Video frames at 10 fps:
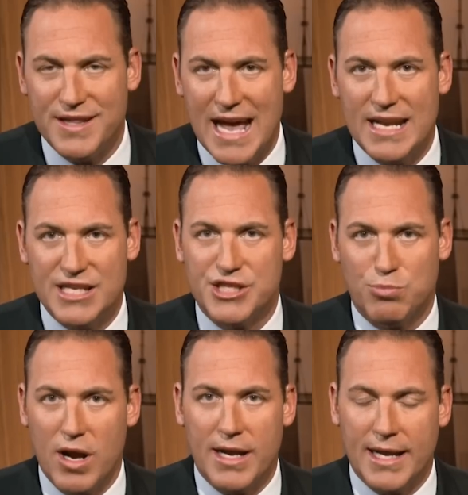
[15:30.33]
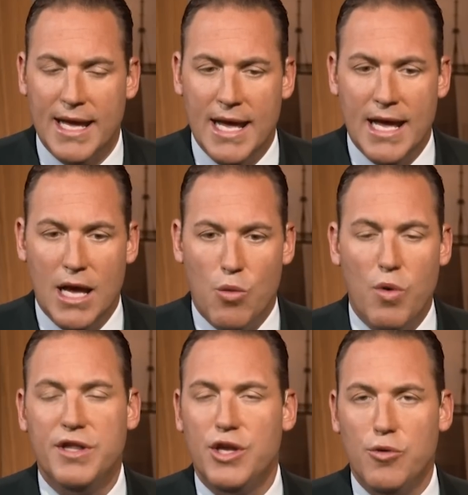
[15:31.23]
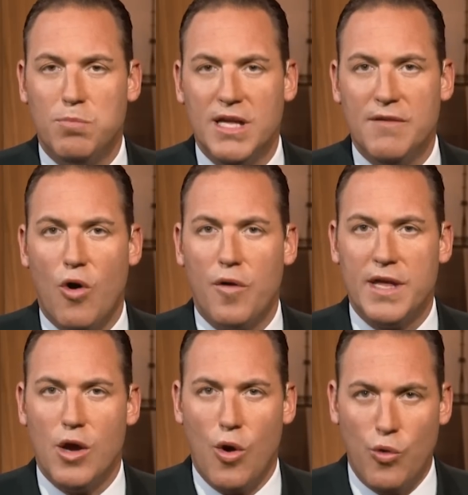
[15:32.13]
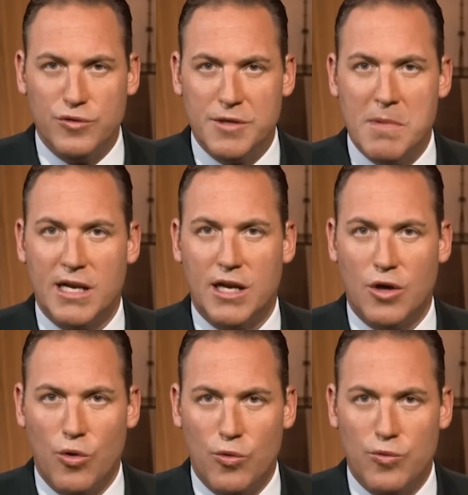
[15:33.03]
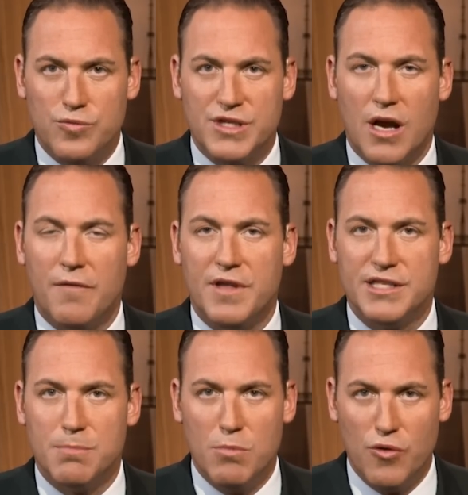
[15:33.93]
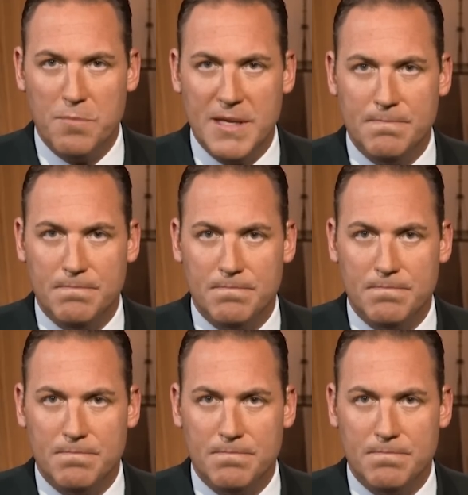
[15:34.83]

that is spreading. What do you believe are the ultimate goals of this movement?